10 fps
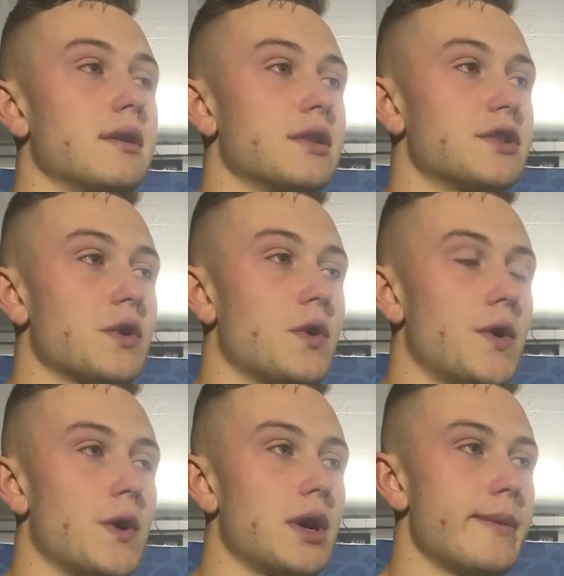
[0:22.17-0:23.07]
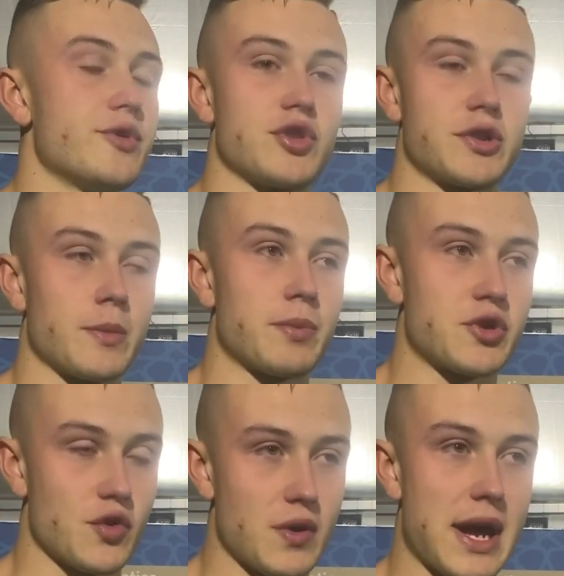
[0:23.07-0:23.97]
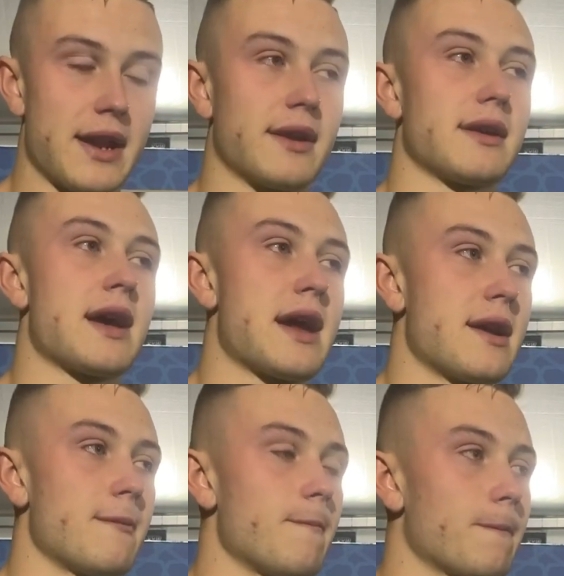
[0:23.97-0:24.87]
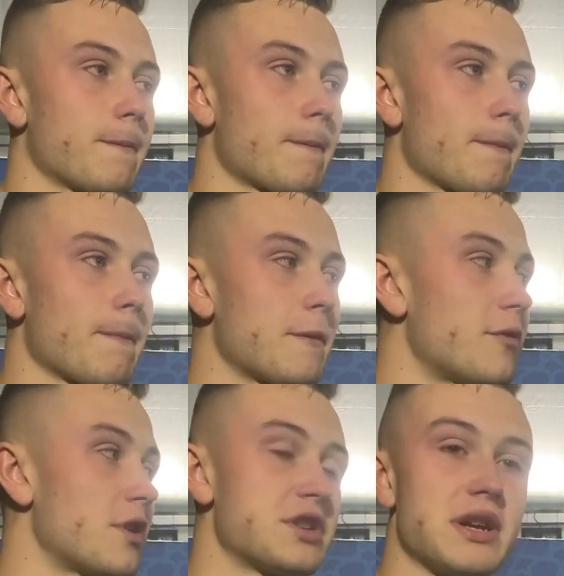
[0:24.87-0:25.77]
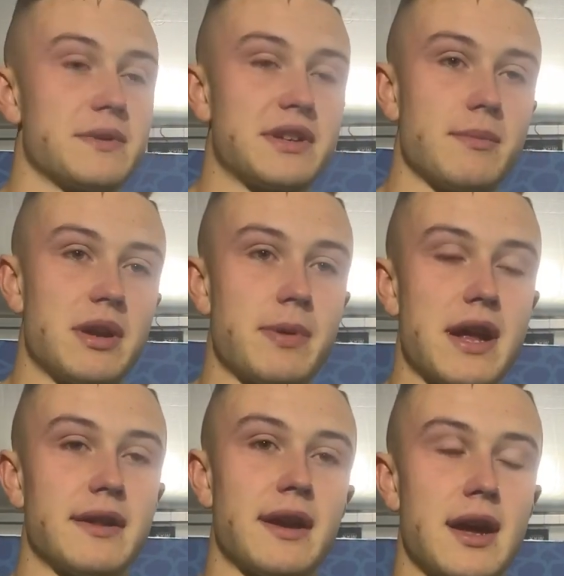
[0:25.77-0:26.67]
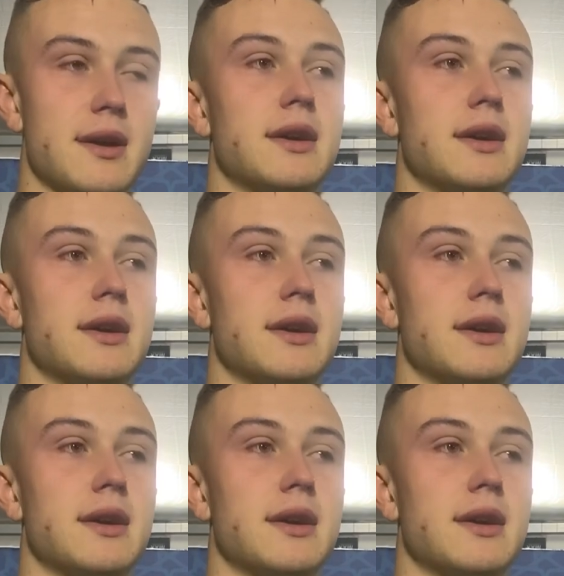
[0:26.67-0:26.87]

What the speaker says: So I was just jumping through that, and unfortunately I was in a bit of pain today.